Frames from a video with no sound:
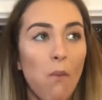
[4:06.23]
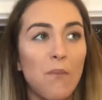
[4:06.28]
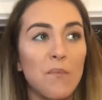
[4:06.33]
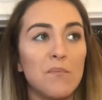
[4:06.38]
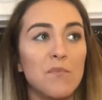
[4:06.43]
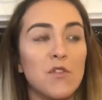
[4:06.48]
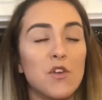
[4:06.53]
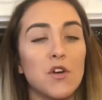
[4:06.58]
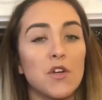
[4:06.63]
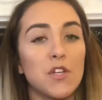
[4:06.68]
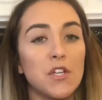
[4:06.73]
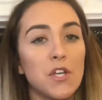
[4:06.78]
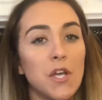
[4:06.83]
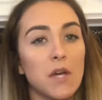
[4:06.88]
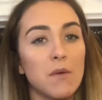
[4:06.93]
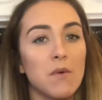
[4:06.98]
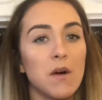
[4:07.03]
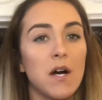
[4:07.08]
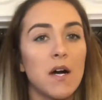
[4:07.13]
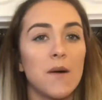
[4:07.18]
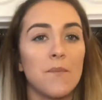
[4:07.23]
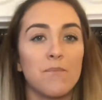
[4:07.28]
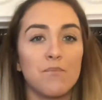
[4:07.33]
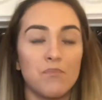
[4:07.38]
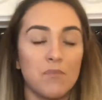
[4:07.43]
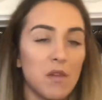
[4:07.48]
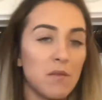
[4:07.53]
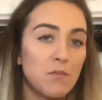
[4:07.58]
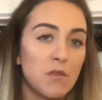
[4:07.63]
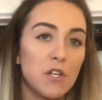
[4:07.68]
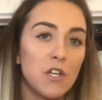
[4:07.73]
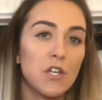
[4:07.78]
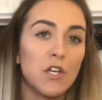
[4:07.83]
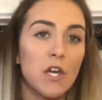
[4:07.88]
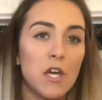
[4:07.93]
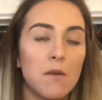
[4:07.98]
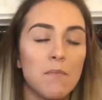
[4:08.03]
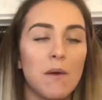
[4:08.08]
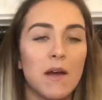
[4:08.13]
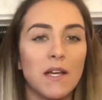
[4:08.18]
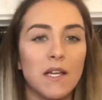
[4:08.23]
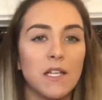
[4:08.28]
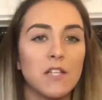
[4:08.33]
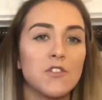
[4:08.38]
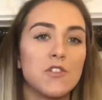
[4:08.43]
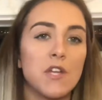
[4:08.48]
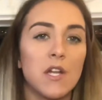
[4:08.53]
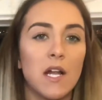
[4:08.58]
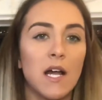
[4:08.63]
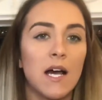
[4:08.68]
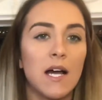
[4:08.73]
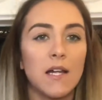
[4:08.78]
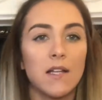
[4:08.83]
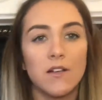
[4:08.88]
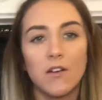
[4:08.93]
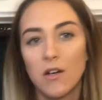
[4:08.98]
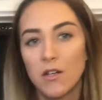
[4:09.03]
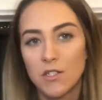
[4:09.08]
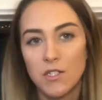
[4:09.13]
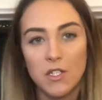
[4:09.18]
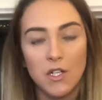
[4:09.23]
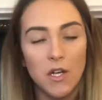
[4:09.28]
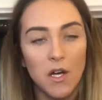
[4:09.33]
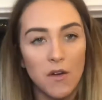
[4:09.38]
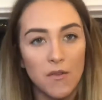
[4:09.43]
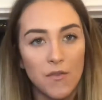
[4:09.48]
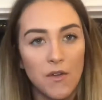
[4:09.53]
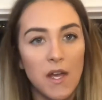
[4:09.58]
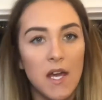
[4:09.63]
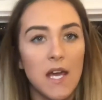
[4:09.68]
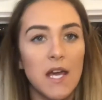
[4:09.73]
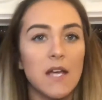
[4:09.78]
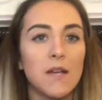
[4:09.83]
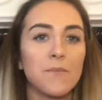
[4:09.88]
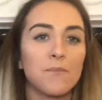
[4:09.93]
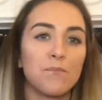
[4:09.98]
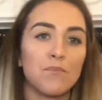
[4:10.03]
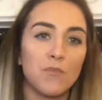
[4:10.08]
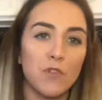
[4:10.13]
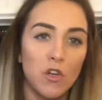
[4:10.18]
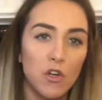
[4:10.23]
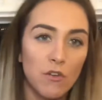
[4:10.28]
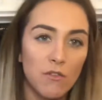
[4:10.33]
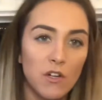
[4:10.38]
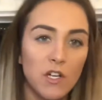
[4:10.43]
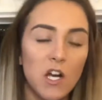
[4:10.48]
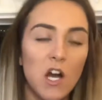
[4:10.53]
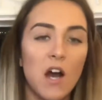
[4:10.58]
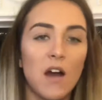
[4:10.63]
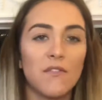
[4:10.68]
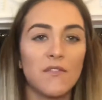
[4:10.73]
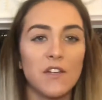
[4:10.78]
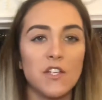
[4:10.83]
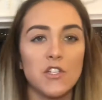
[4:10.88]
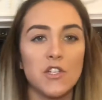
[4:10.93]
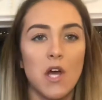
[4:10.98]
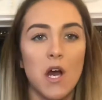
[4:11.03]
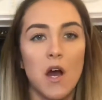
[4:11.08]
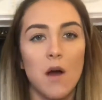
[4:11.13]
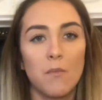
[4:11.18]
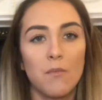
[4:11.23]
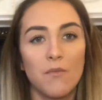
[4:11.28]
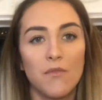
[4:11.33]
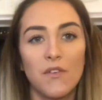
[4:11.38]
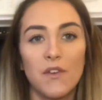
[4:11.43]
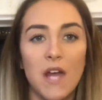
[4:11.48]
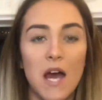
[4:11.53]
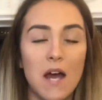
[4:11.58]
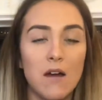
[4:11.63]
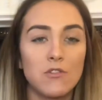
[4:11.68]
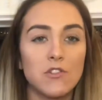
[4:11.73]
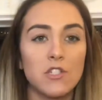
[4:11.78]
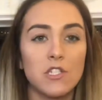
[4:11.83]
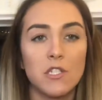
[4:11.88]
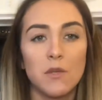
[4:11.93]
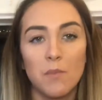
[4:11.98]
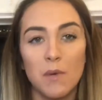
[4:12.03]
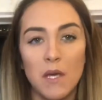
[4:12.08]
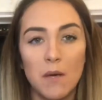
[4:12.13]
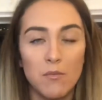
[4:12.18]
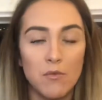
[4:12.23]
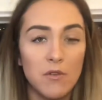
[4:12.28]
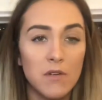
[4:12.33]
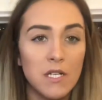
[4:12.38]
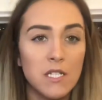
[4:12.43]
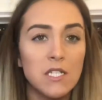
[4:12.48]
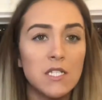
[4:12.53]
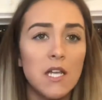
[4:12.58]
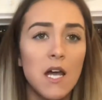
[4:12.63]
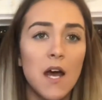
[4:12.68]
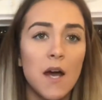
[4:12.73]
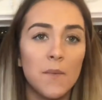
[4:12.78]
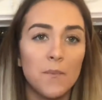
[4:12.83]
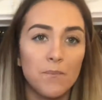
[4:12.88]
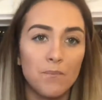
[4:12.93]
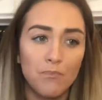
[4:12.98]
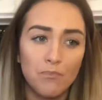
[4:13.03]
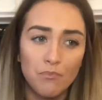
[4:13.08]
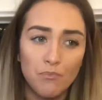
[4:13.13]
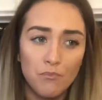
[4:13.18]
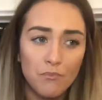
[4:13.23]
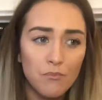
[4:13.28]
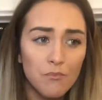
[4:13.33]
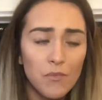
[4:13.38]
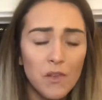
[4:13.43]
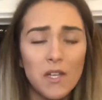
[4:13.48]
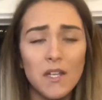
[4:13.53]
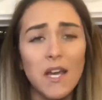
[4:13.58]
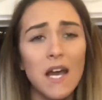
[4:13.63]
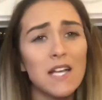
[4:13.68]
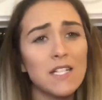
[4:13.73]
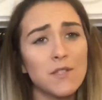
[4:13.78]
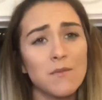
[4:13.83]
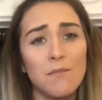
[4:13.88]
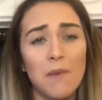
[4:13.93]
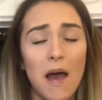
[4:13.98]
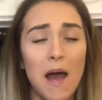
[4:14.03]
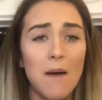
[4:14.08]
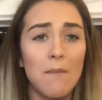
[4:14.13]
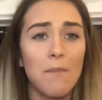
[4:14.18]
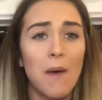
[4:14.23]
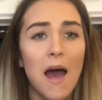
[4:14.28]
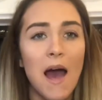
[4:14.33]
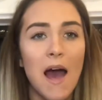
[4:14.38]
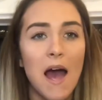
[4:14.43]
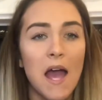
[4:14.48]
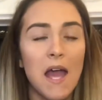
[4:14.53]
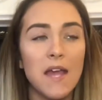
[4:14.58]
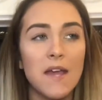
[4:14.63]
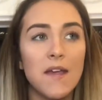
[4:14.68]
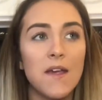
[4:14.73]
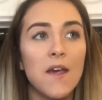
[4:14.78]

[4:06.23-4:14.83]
thought, you know what, I'm going to go back into like Costa Coffee or a coffee shop for now, just to be a barista, get some better pay